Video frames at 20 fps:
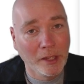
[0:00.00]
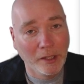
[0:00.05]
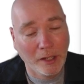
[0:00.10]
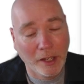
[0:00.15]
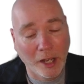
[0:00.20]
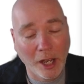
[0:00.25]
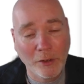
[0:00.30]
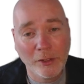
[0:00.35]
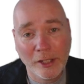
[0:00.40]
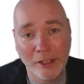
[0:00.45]

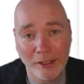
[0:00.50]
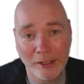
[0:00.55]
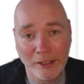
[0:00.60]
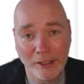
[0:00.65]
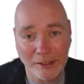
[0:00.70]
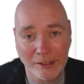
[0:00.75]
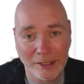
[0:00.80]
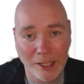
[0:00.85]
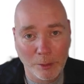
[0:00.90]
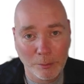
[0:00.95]
Affiliate
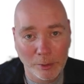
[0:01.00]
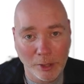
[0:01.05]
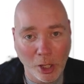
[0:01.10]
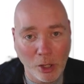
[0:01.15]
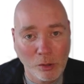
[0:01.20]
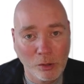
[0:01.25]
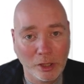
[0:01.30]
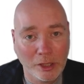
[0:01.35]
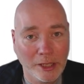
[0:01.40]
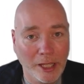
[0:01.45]
links down
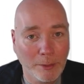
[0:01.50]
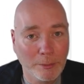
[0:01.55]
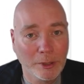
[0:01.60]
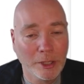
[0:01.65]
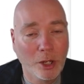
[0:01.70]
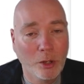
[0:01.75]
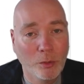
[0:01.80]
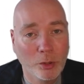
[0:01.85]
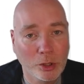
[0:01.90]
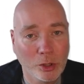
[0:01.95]
below. Let me
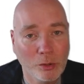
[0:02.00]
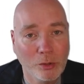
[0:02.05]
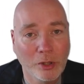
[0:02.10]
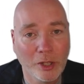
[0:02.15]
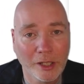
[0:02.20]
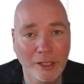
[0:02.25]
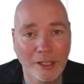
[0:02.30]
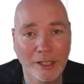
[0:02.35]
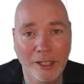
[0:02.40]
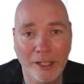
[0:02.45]
know what you
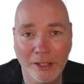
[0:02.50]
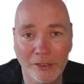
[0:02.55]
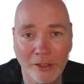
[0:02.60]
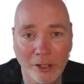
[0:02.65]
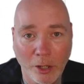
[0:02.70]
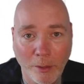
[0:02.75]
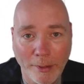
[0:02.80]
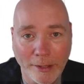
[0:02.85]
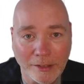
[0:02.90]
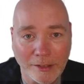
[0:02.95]
think in the
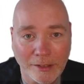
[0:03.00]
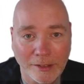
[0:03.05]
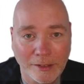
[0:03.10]
comments.